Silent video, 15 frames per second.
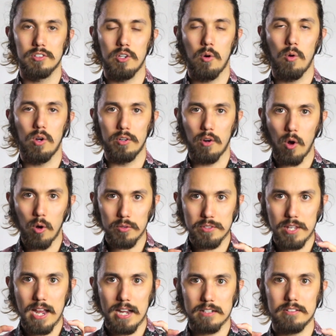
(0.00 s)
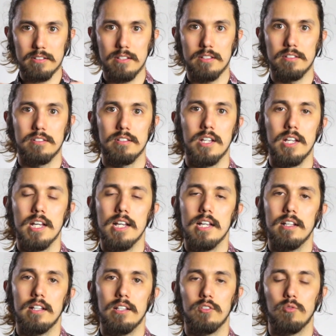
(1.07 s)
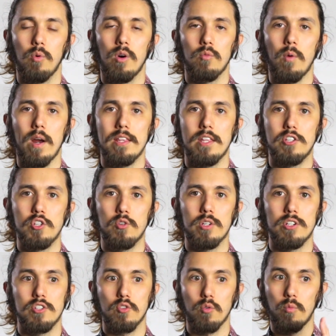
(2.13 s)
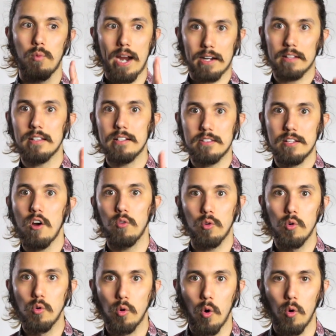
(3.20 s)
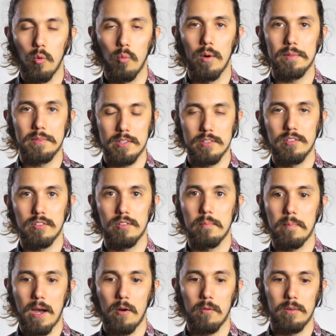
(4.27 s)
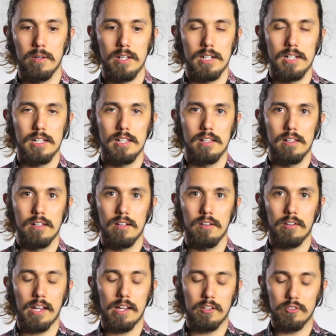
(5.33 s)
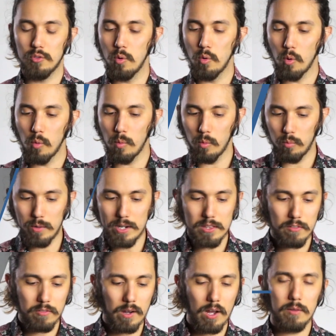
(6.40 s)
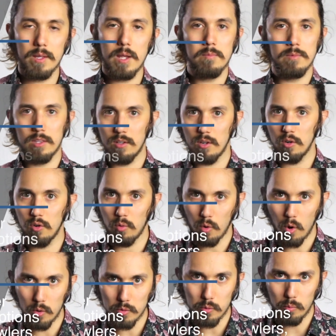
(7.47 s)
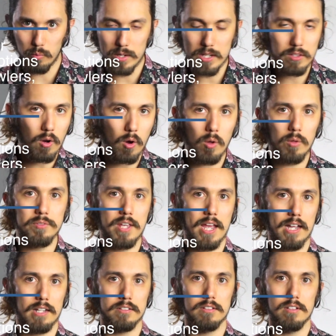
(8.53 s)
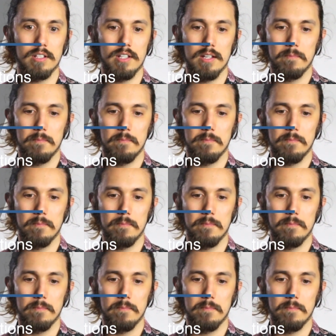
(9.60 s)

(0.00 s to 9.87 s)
So an alt text is one way that you can directly tell Google what this is about. Okay, because Google will read the file name, then it will also read the alt text.